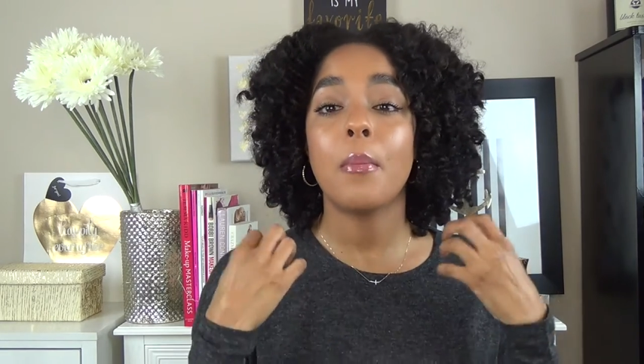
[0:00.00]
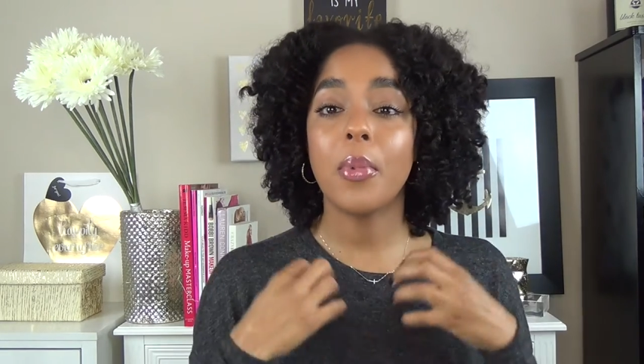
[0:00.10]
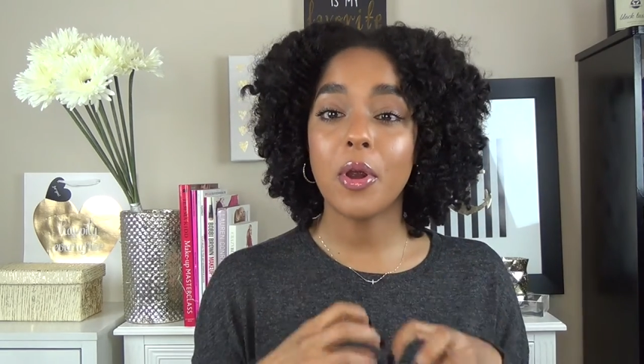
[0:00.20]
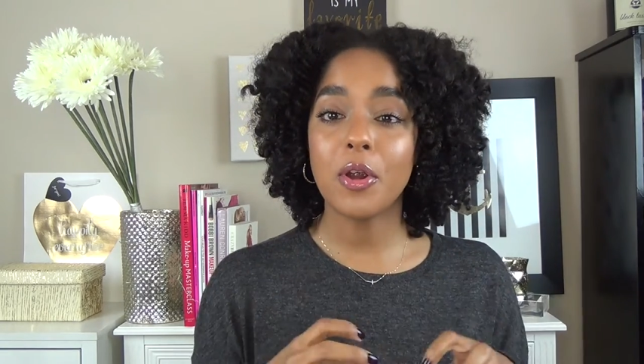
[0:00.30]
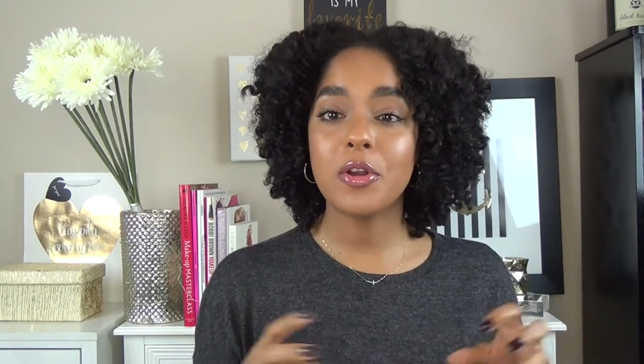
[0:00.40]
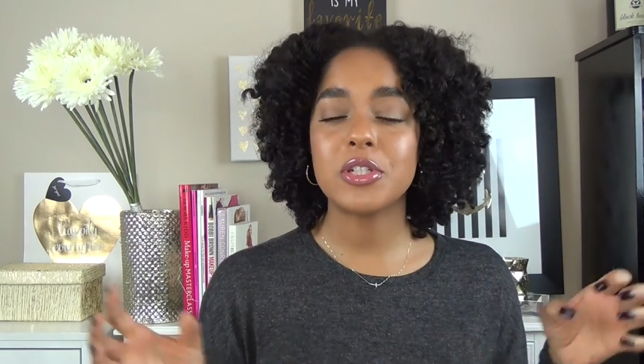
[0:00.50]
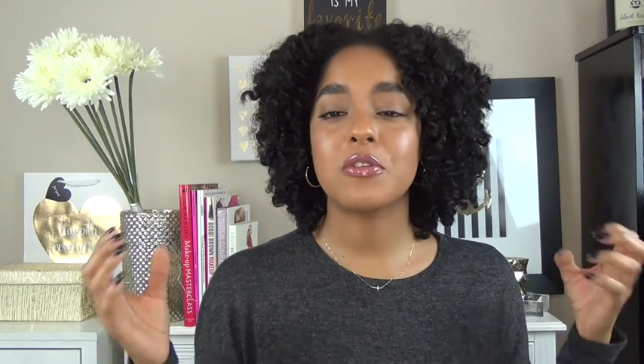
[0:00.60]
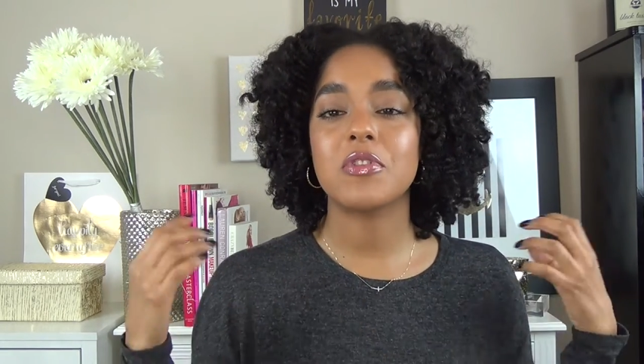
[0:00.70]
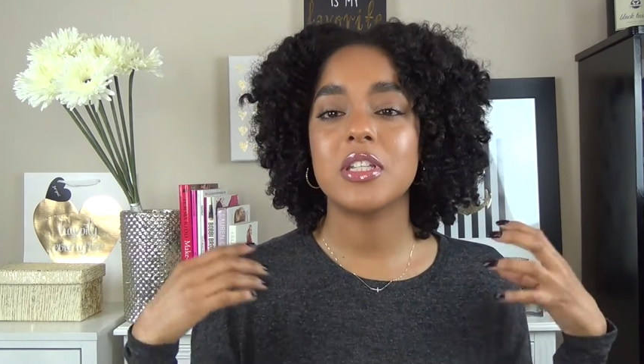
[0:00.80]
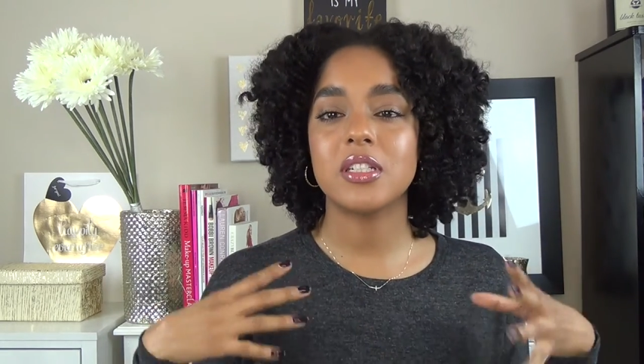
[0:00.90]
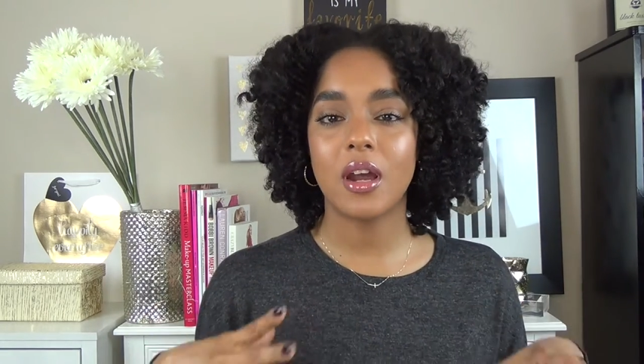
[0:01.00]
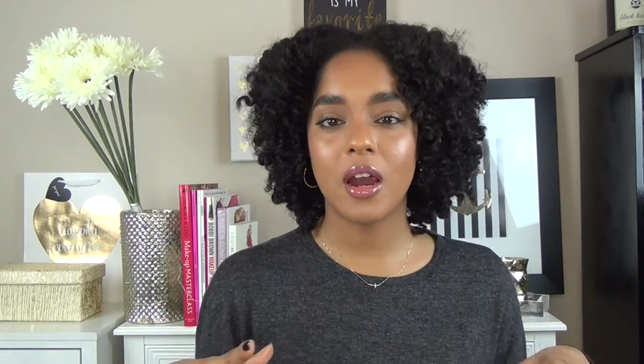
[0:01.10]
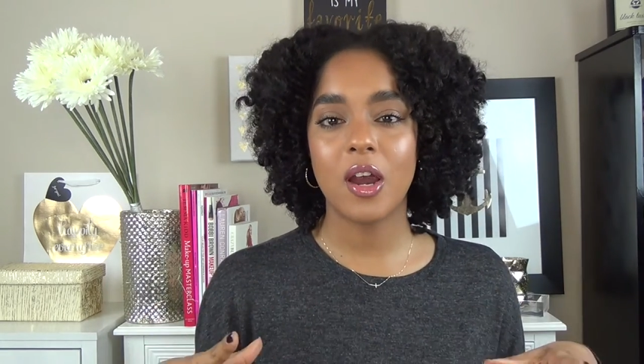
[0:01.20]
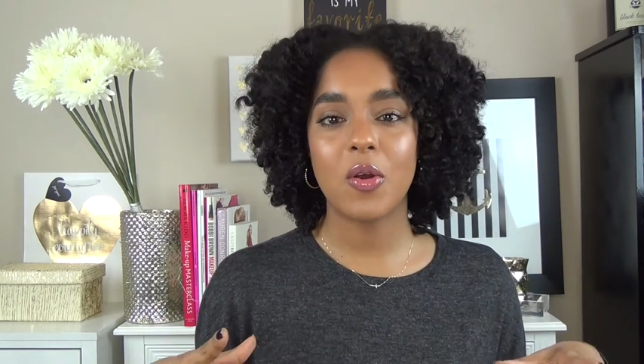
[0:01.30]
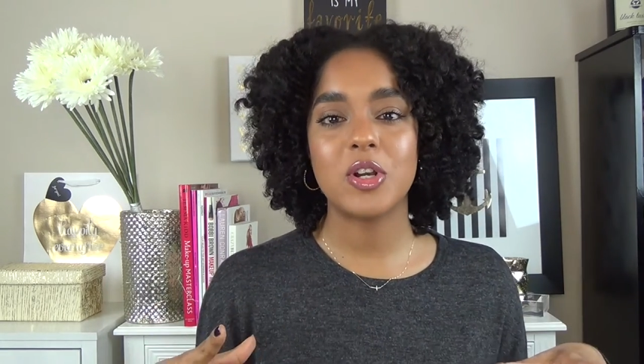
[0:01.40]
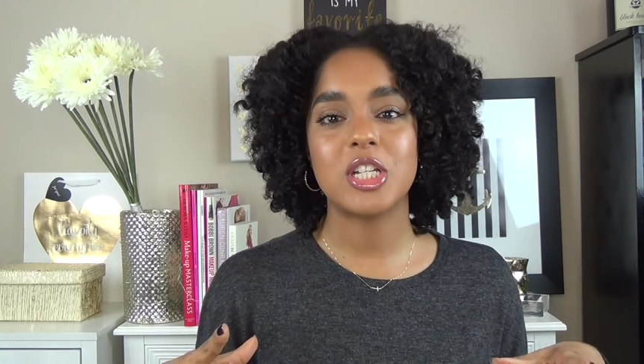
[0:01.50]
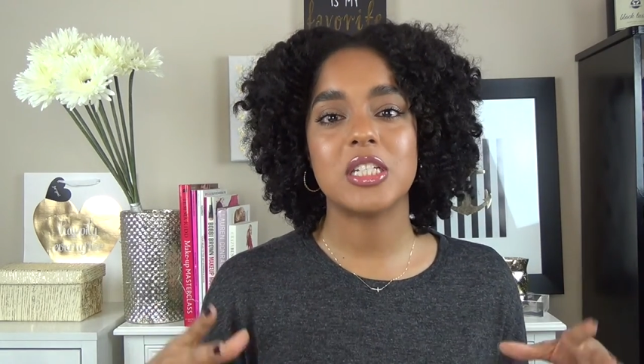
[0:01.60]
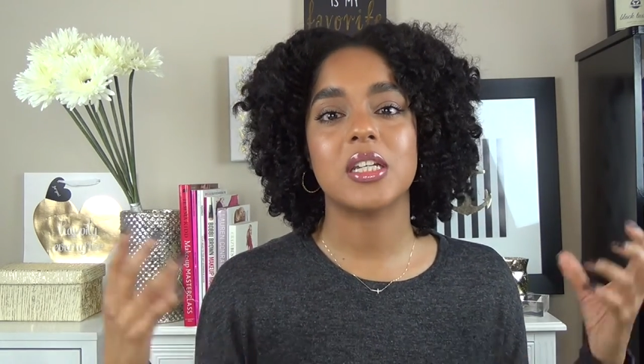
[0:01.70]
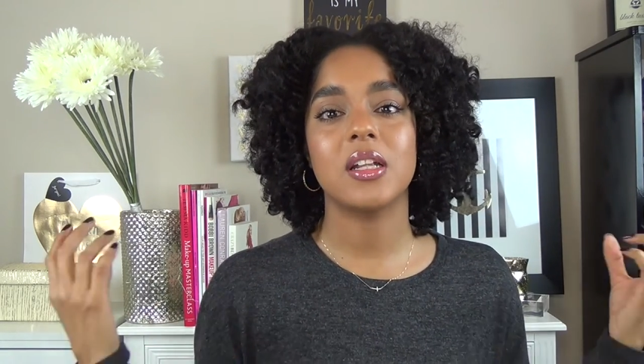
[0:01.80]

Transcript: purge and restart or just